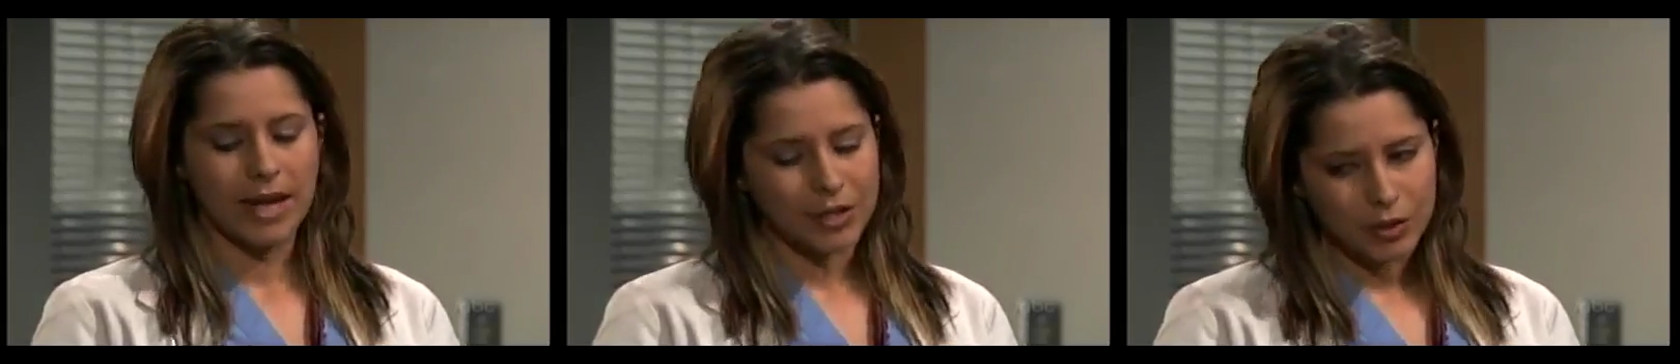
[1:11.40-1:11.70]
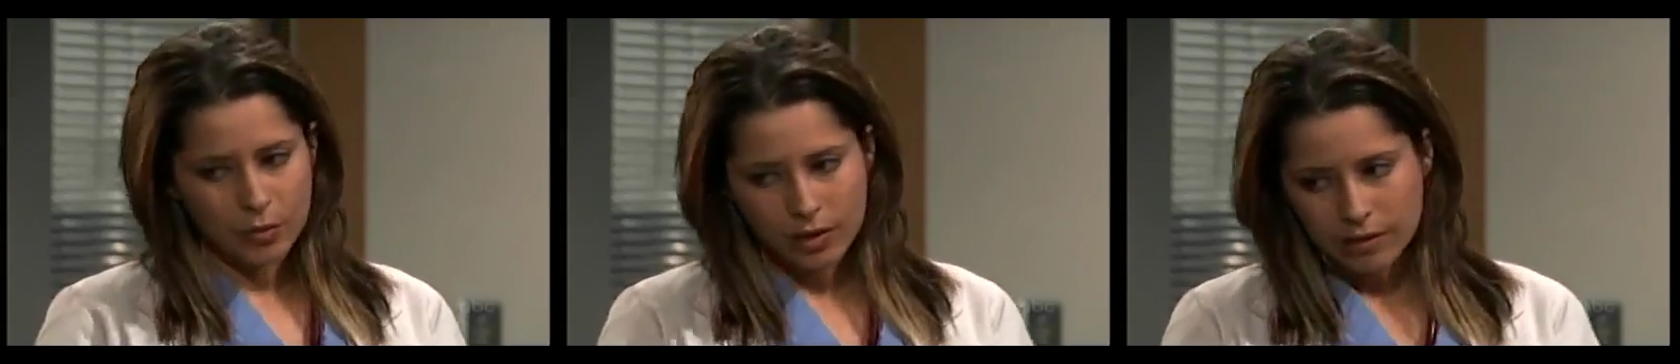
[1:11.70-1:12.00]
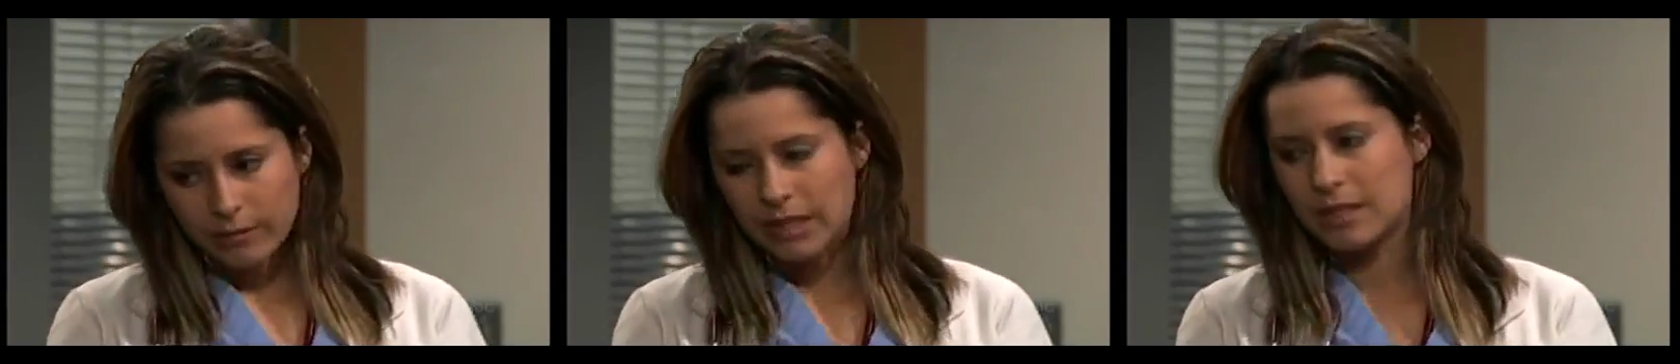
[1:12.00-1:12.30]
Patrick
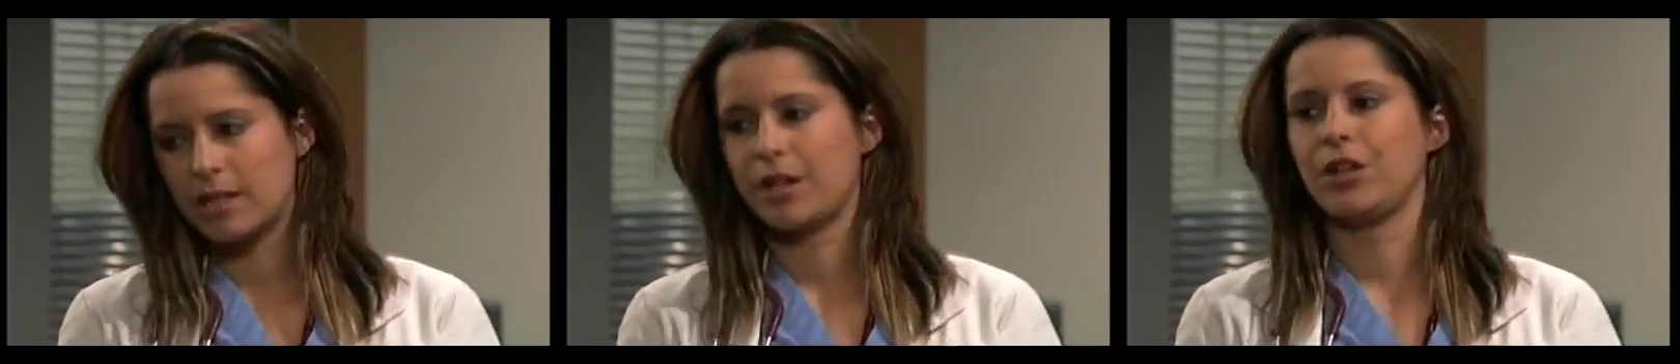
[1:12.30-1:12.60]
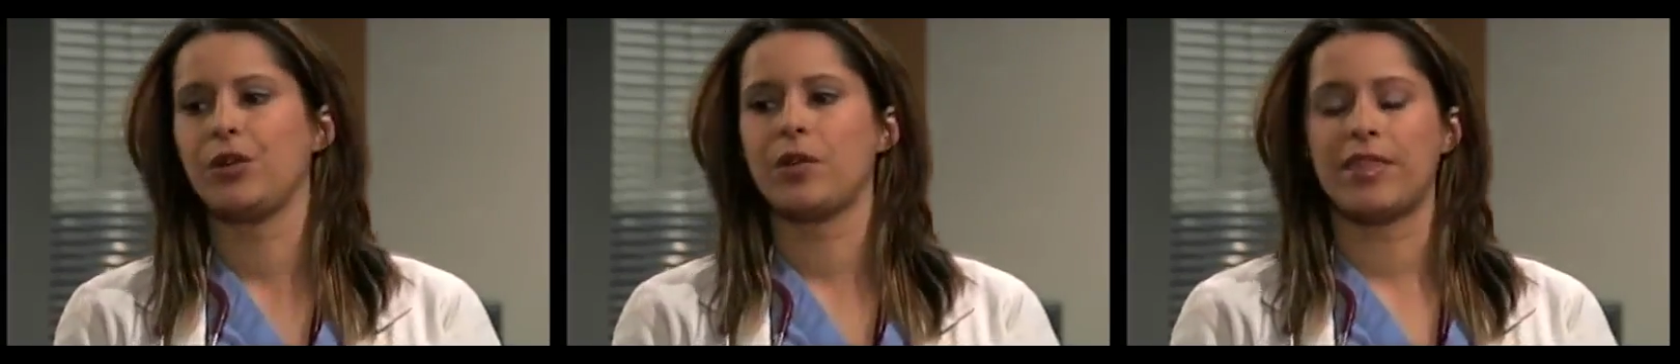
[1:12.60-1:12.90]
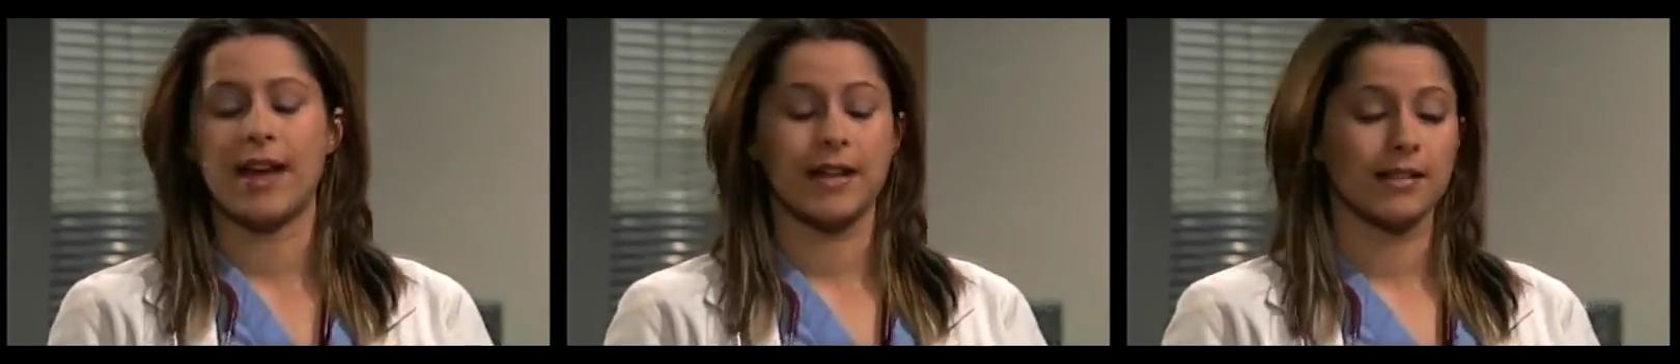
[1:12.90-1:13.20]
wanted me to tell
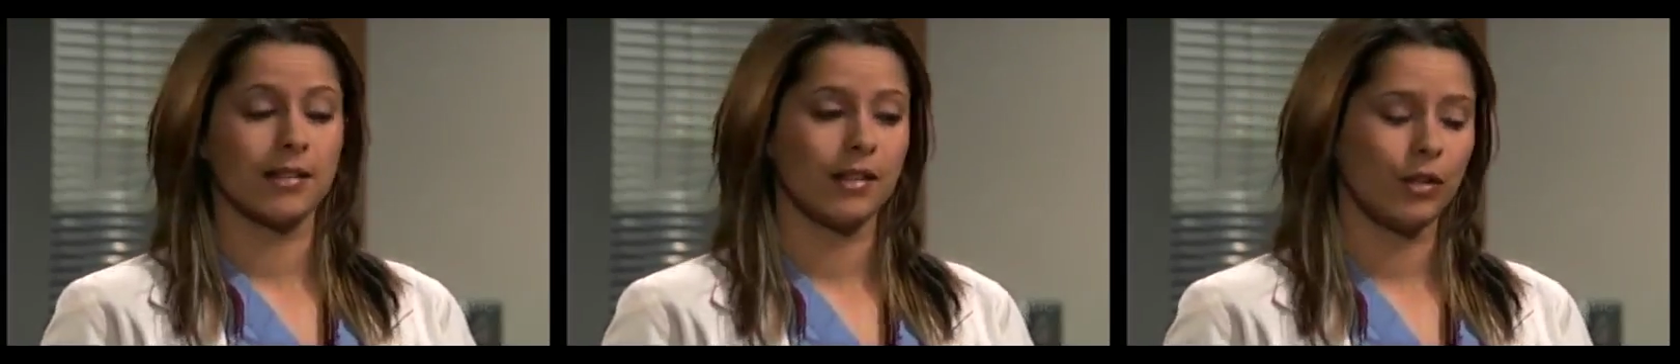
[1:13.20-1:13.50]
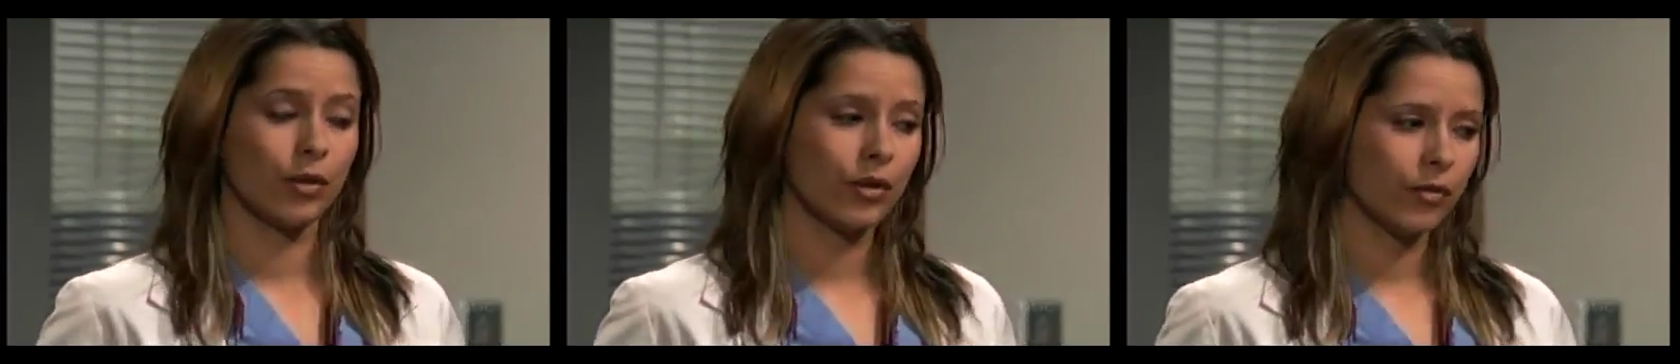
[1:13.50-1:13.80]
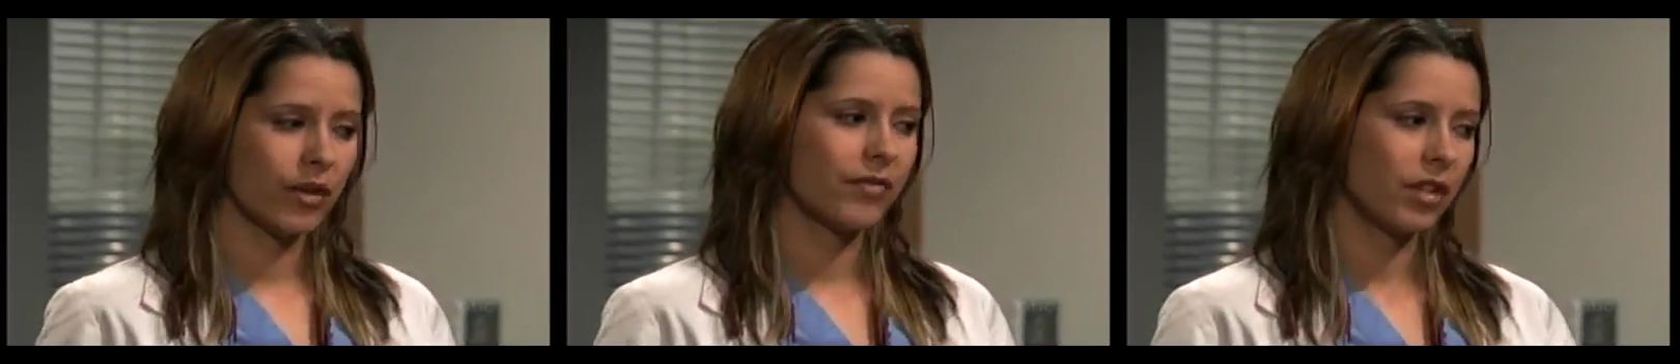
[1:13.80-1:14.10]
you that your
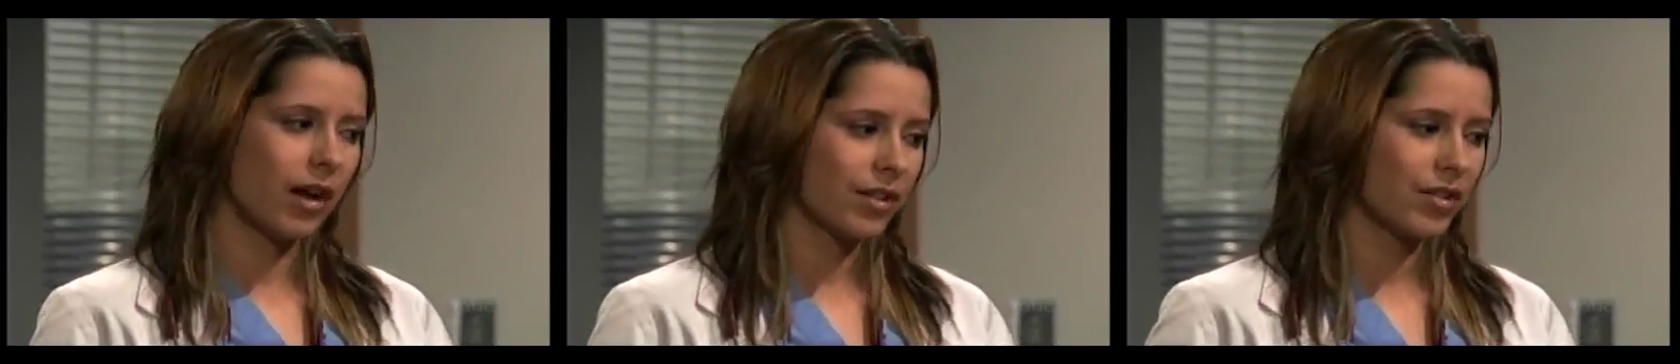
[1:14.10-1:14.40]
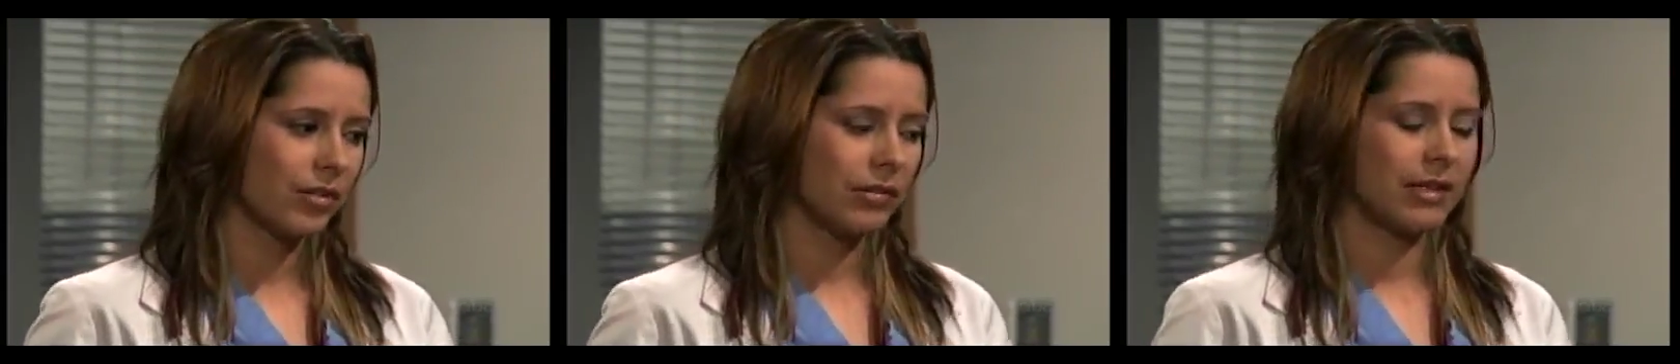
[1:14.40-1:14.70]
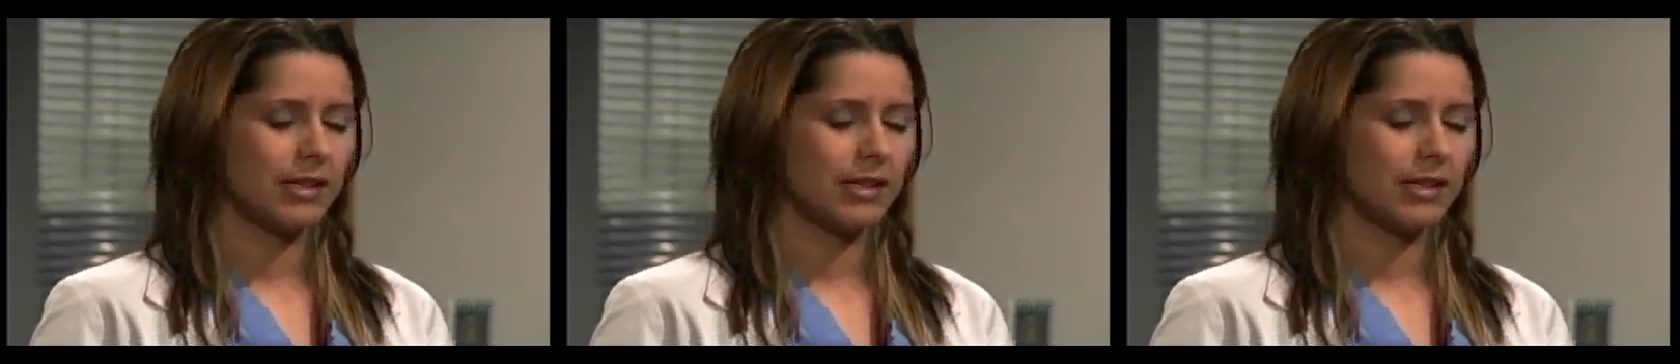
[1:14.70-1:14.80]
threat of a lawsuit